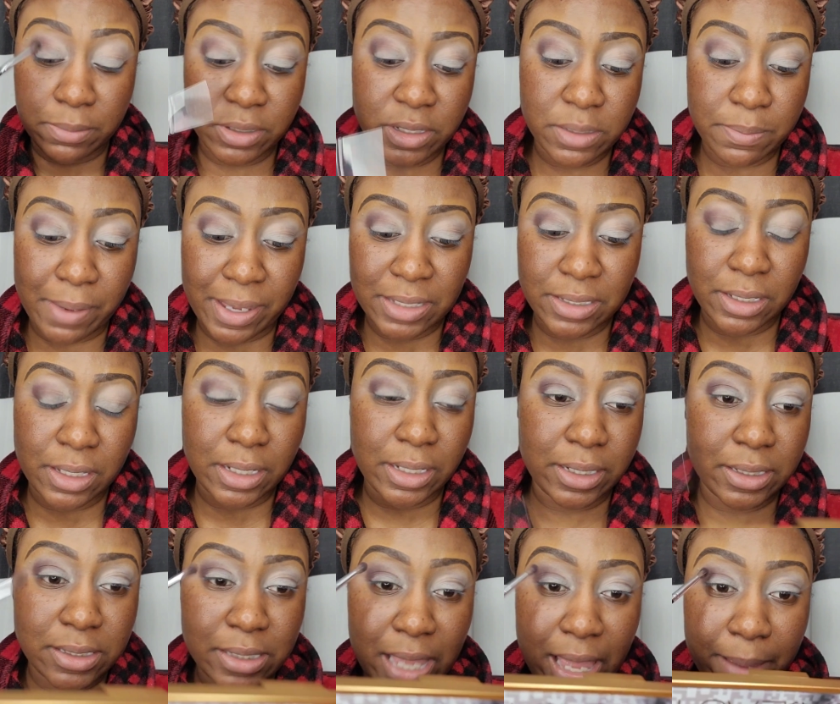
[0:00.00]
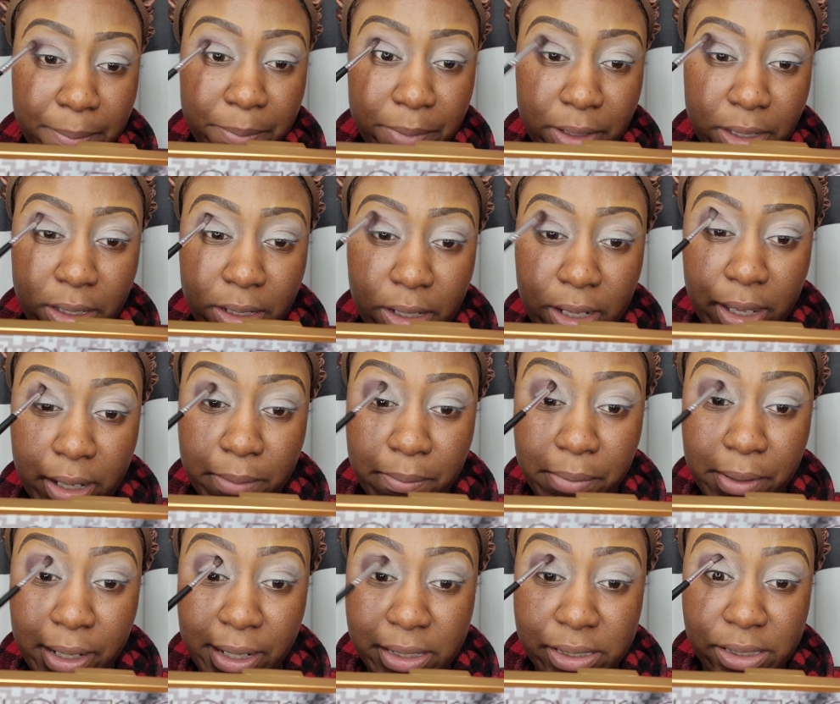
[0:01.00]
I'm just basically tapping and
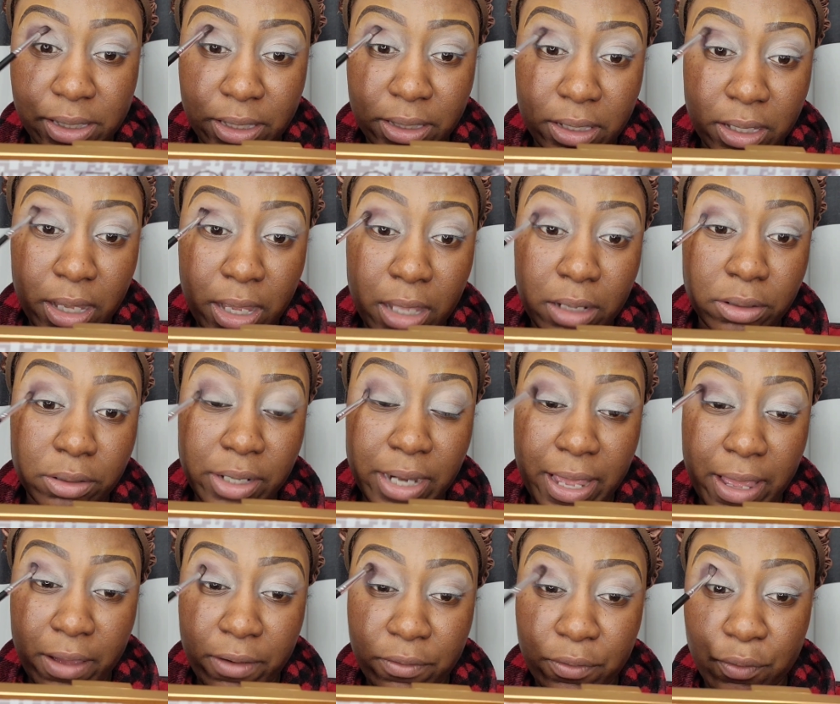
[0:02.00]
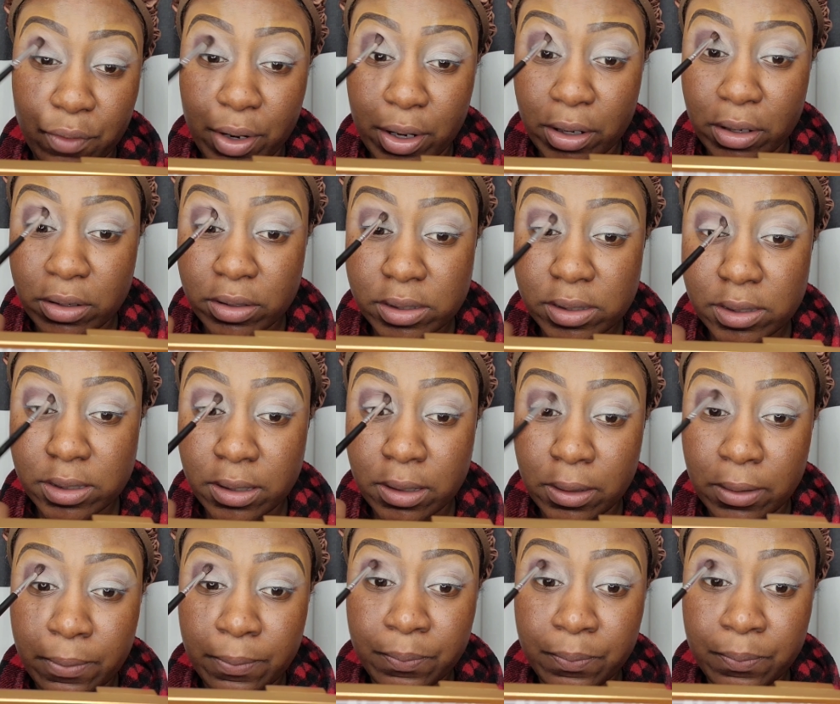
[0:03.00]
placing the color down first.